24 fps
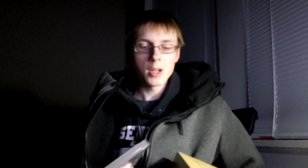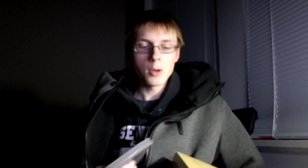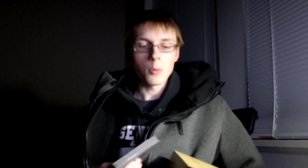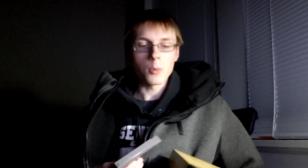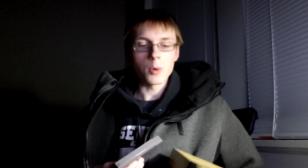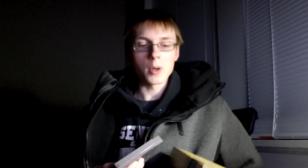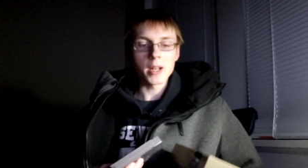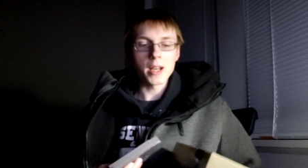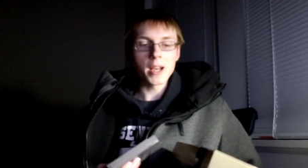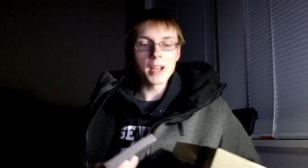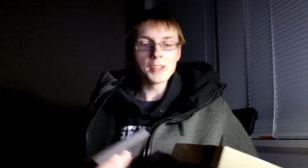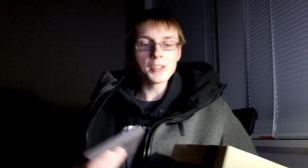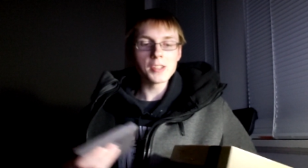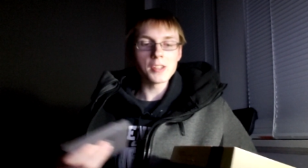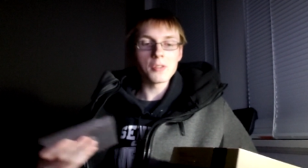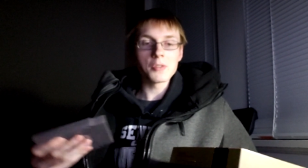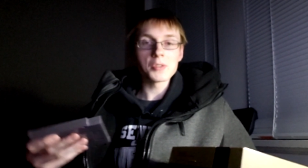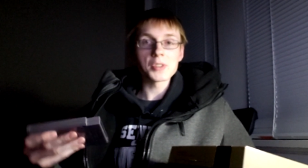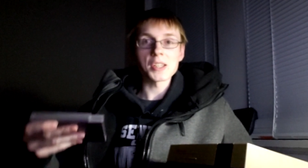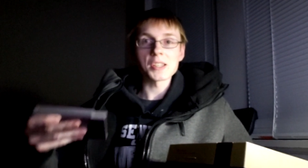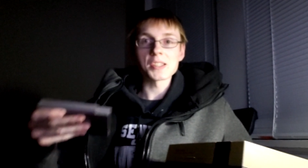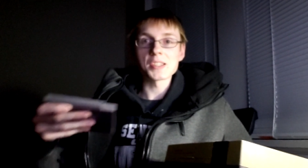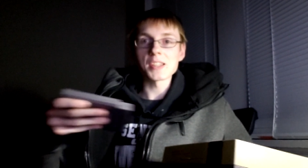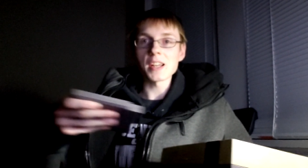what I do
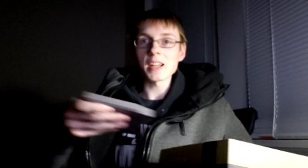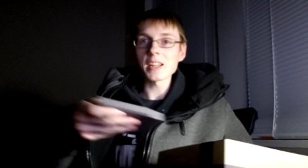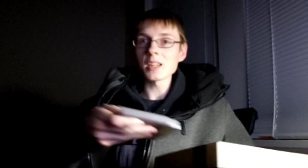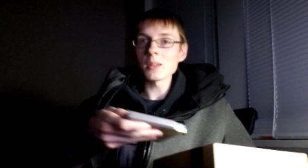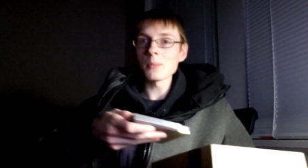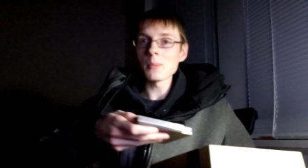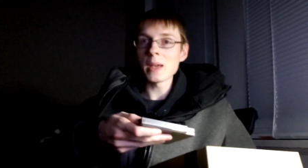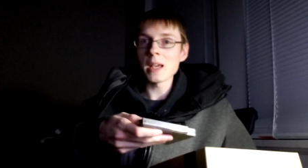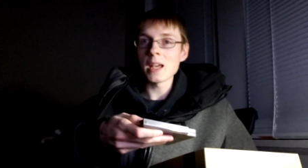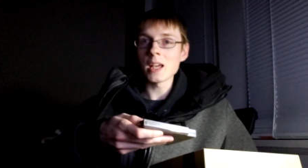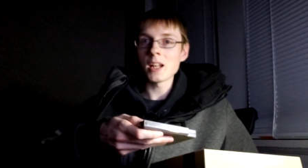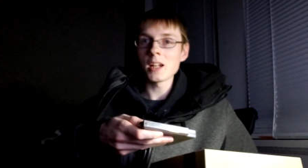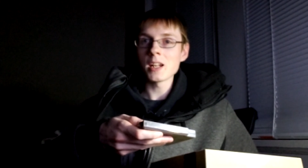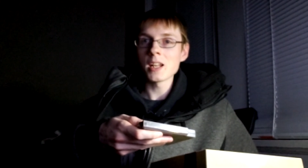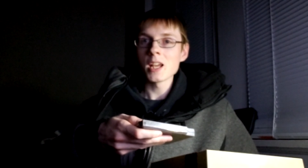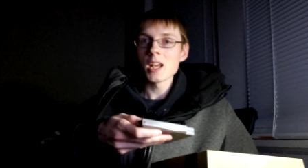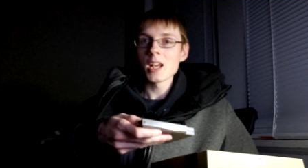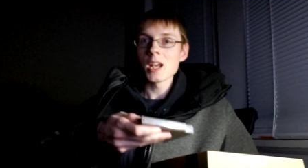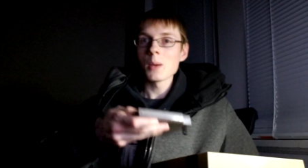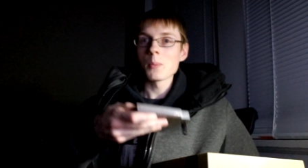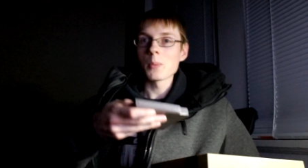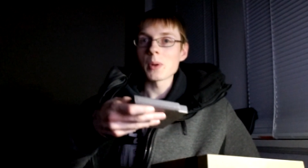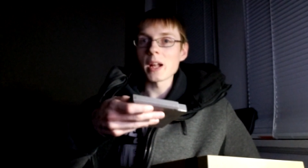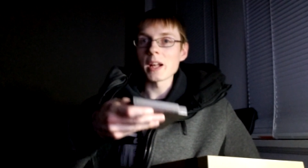is I stick them in,
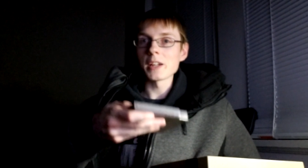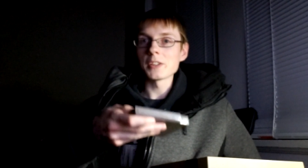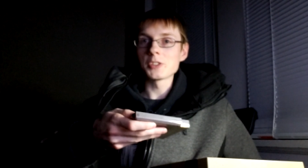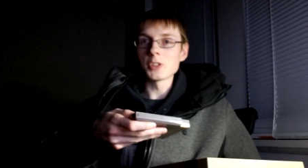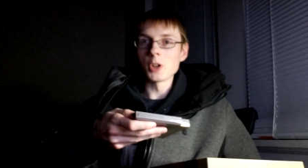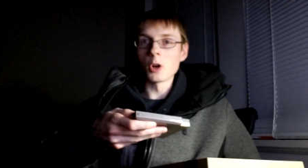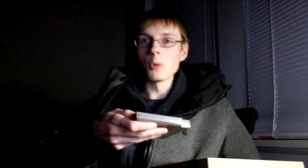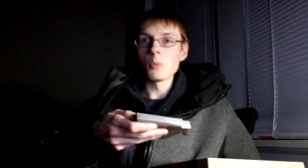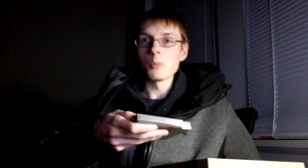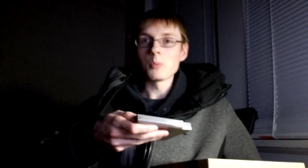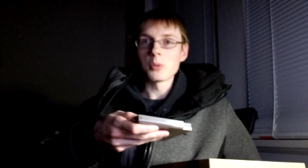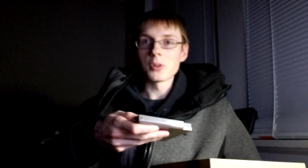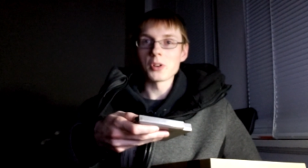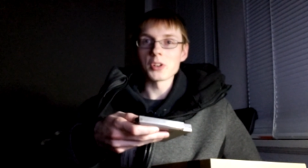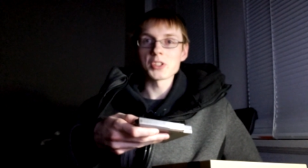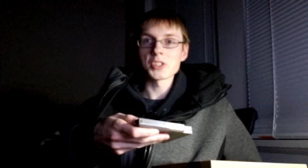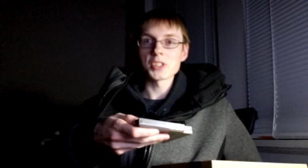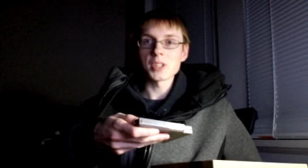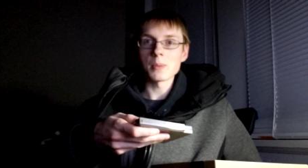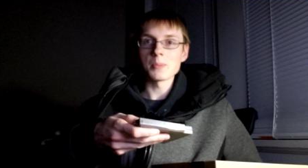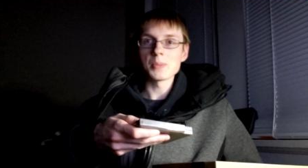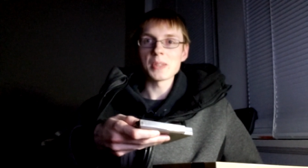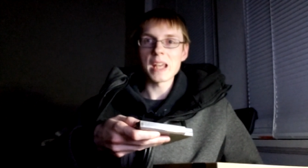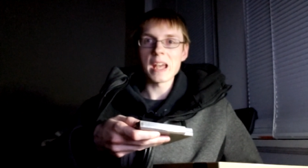but I don't push
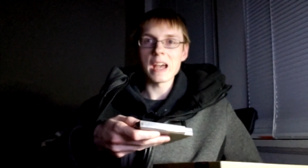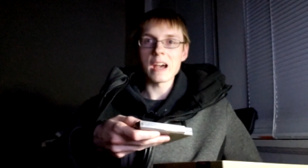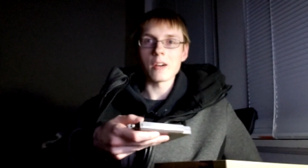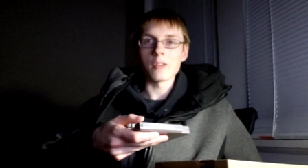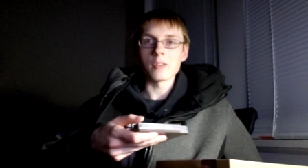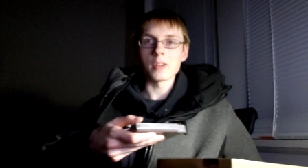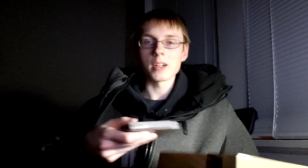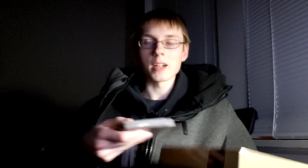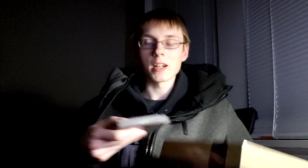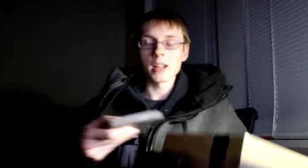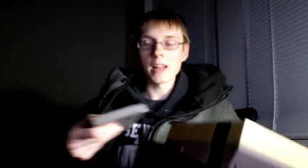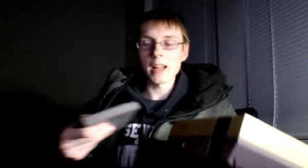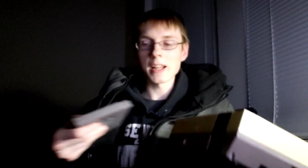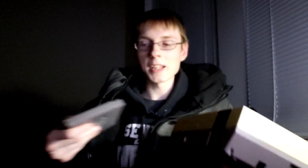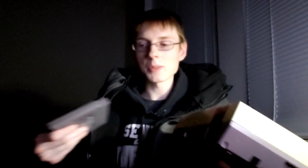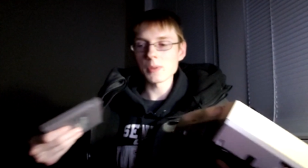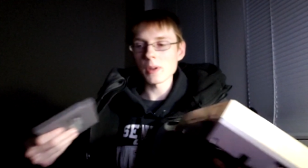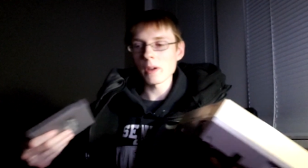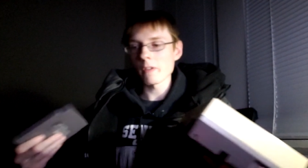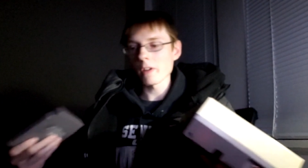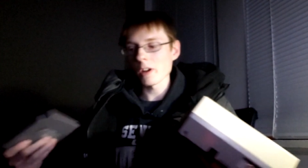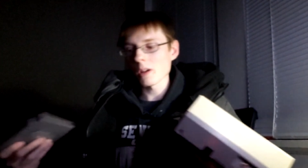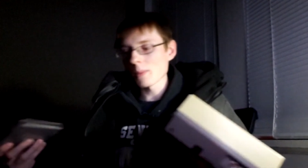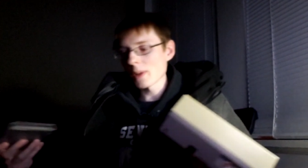them down. And that's what
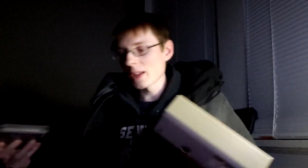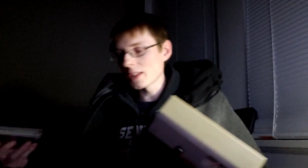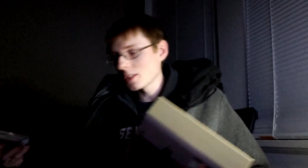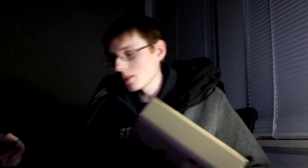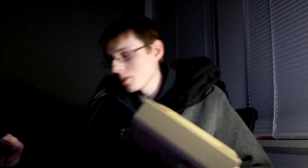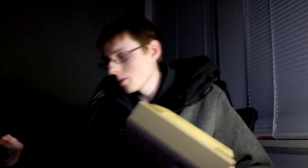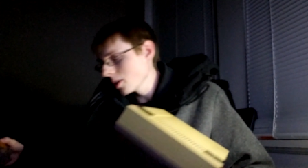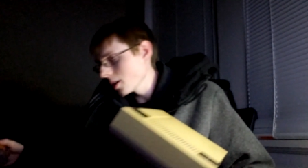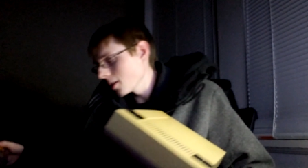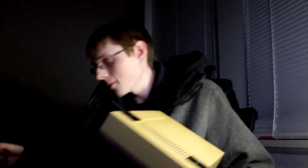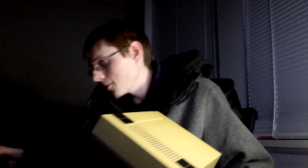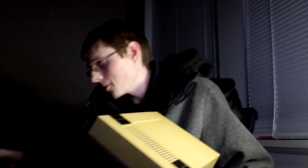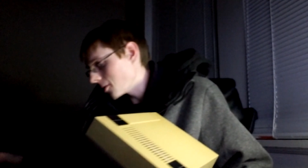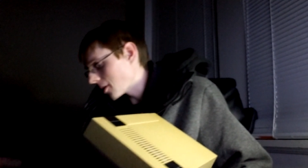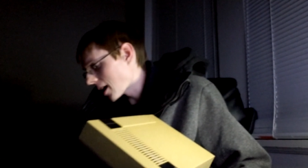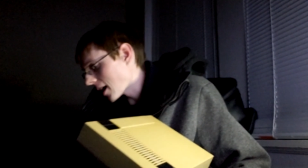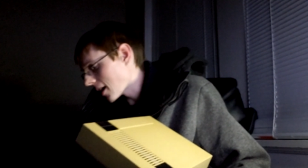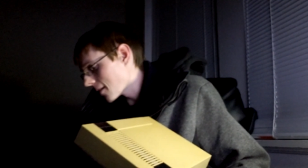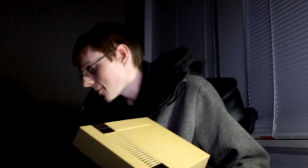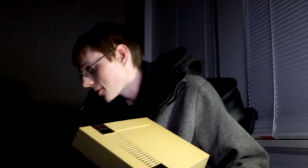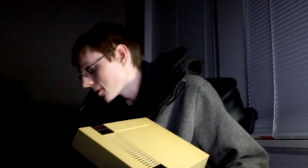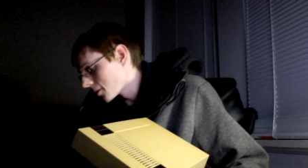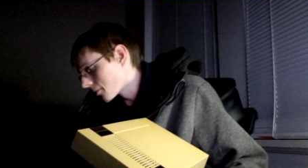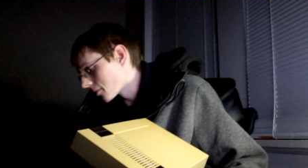I recommend doing if you
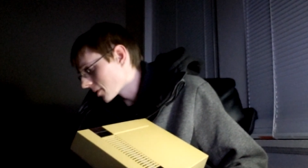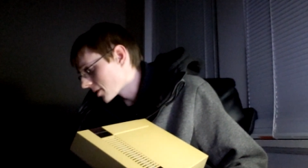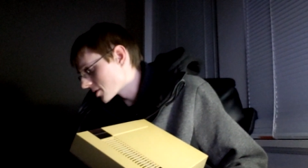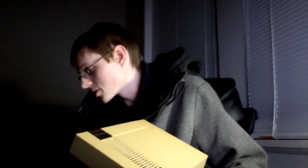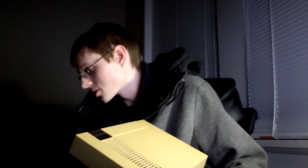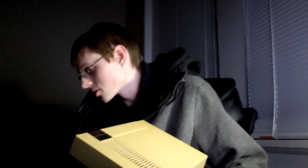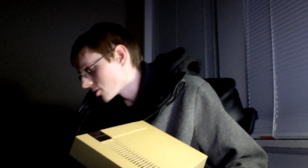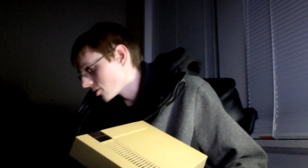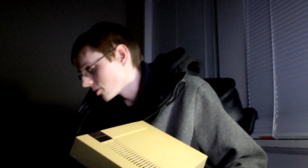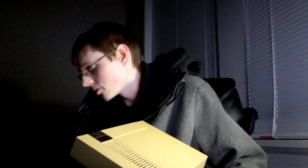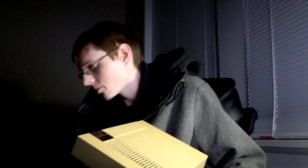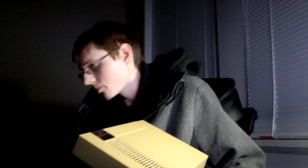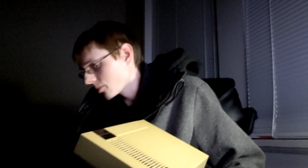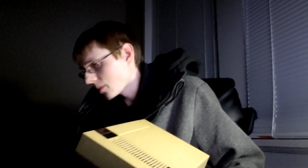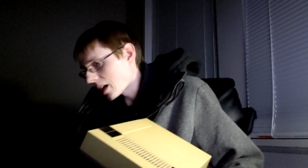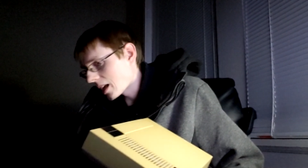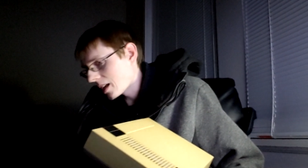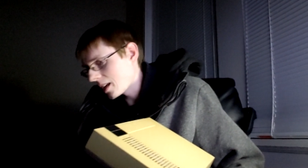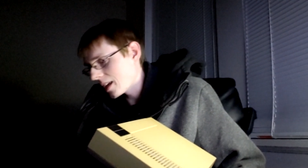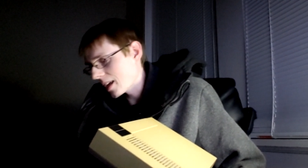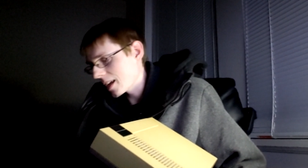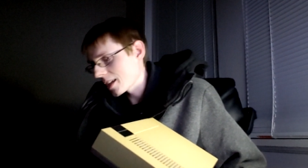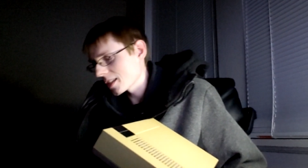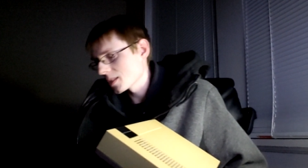have an original
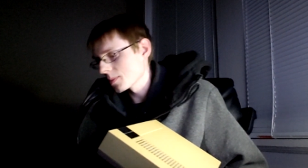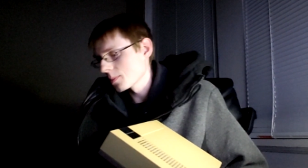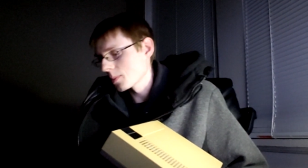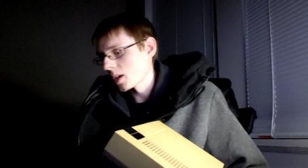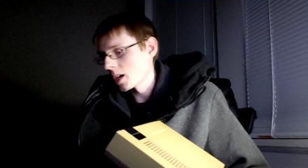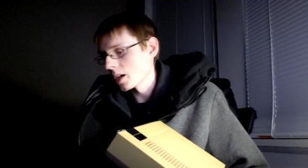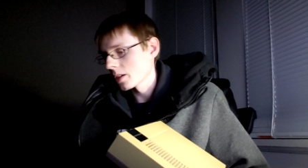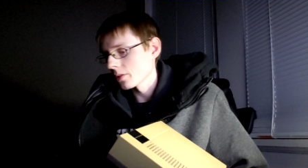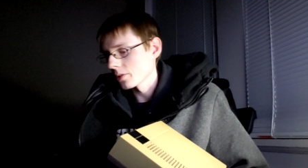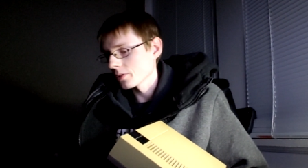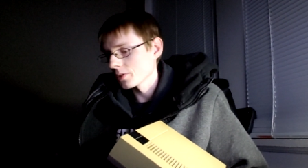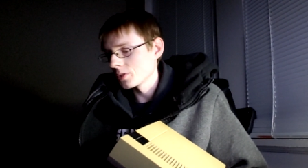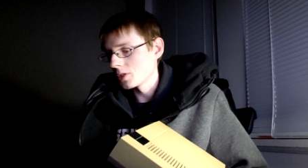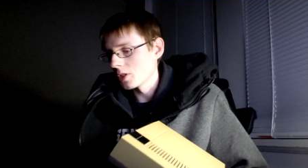NES model.